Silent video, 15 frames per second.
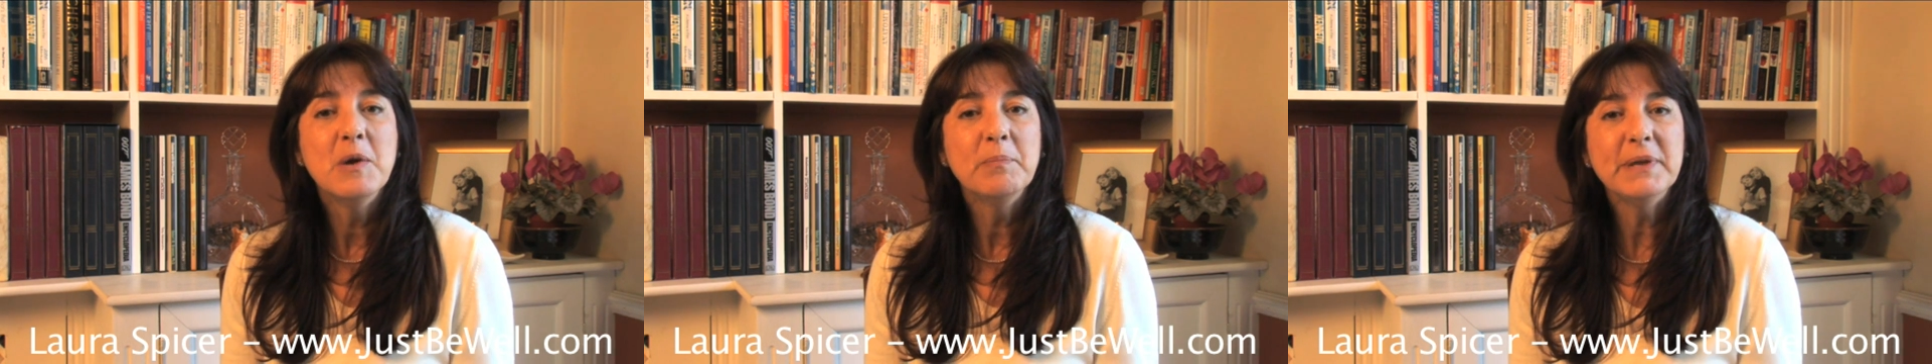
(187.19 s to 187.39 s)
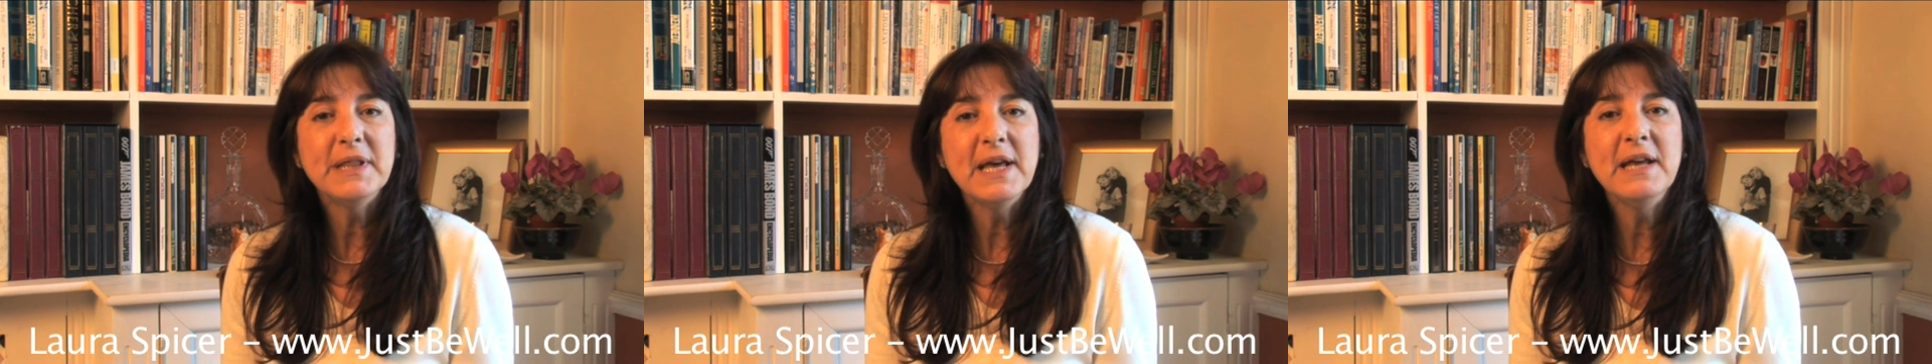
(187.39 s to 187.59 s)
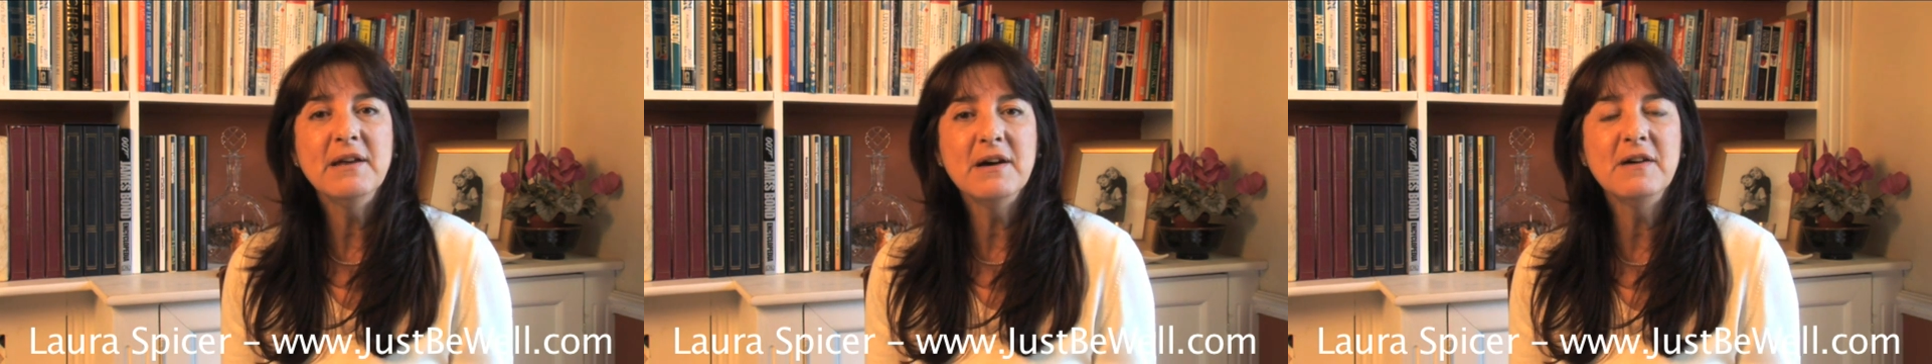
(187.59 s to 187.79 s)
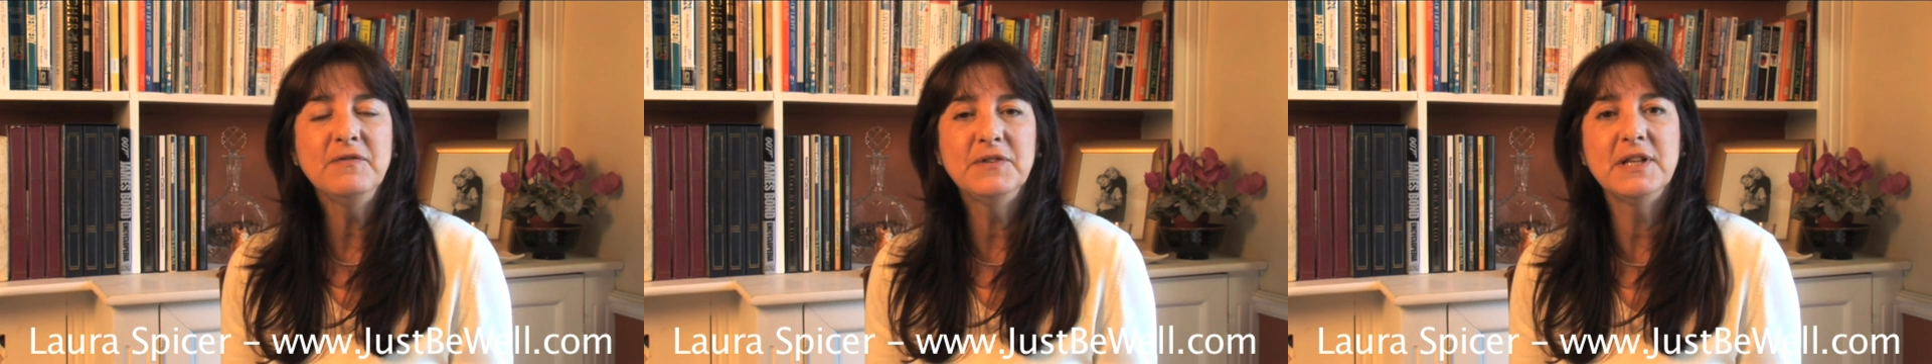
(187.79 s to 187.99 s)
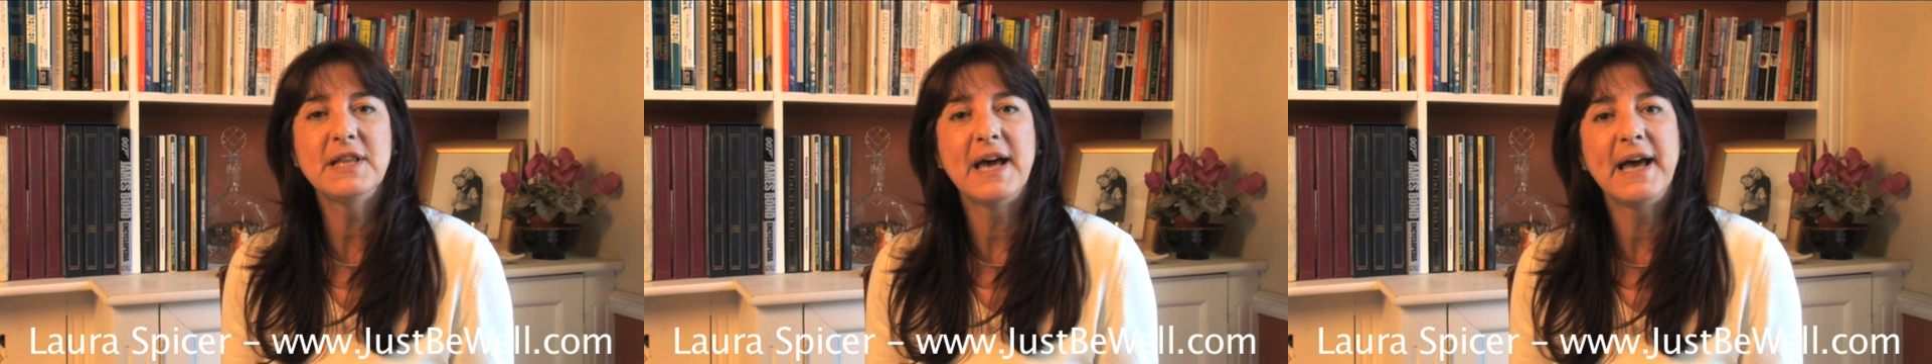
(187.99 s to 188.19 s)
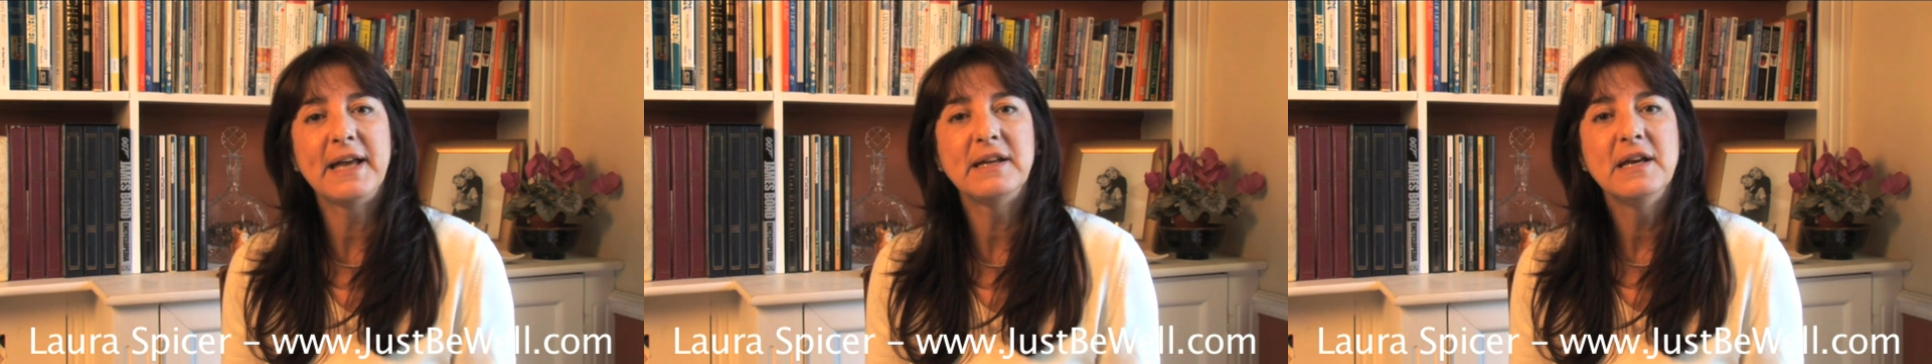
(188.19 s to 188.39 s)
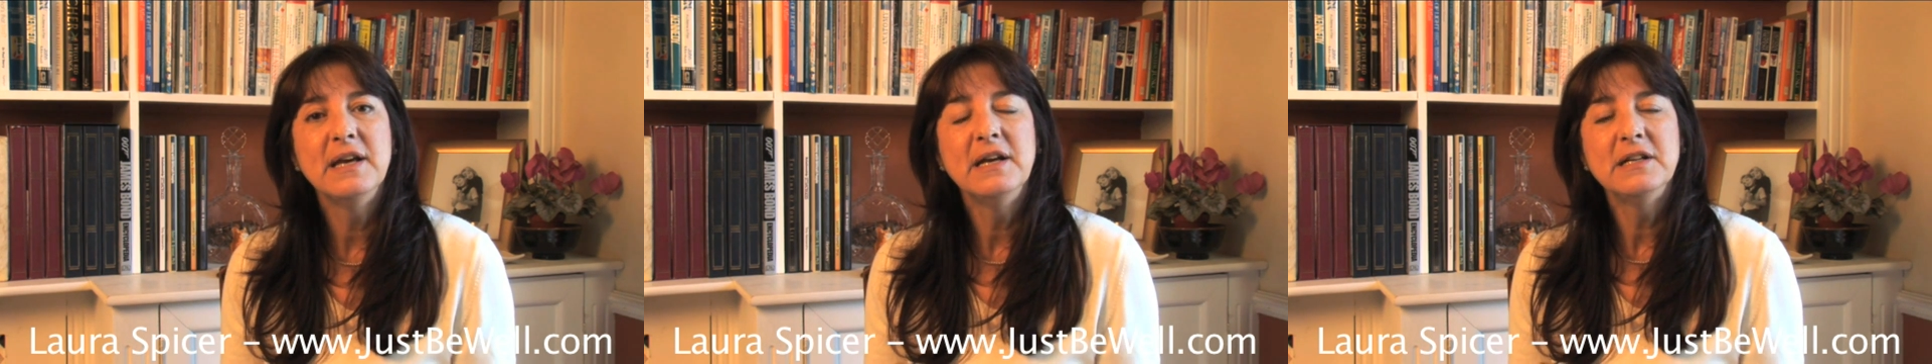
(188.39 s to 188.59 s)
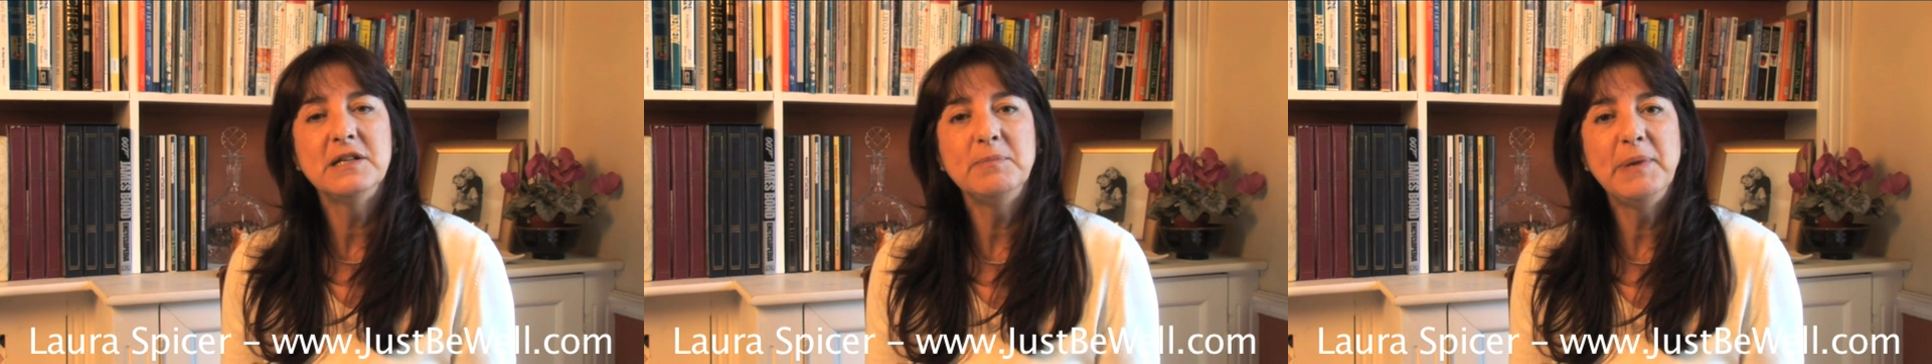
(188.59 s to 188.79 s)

But then after that, to